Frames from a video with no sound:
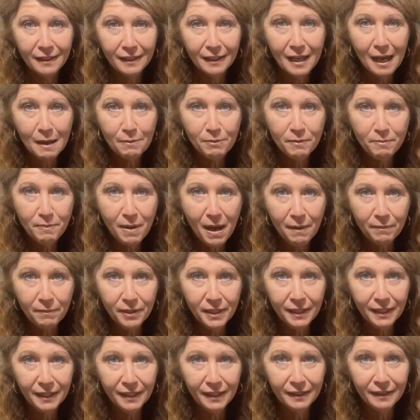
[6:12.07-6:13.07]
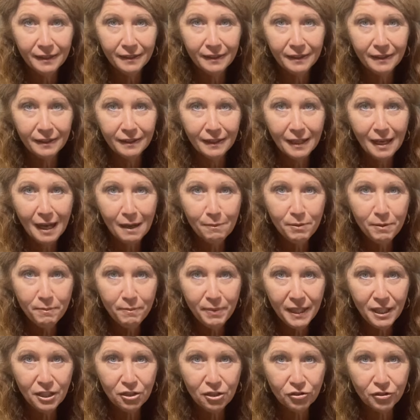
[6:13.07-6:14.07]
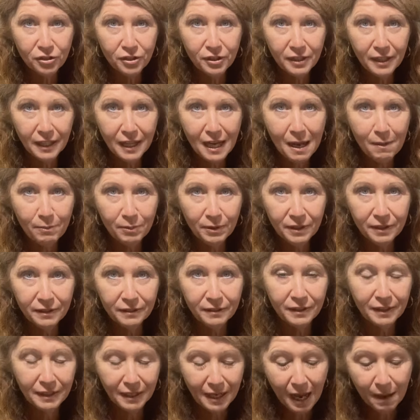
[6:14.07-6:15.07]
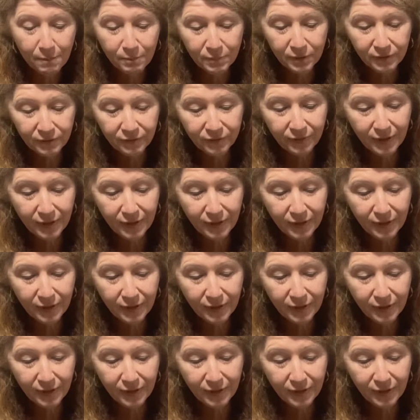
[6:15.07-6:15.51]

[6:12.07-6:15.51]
cup of pumpkin, cup of beetroot, and a cup of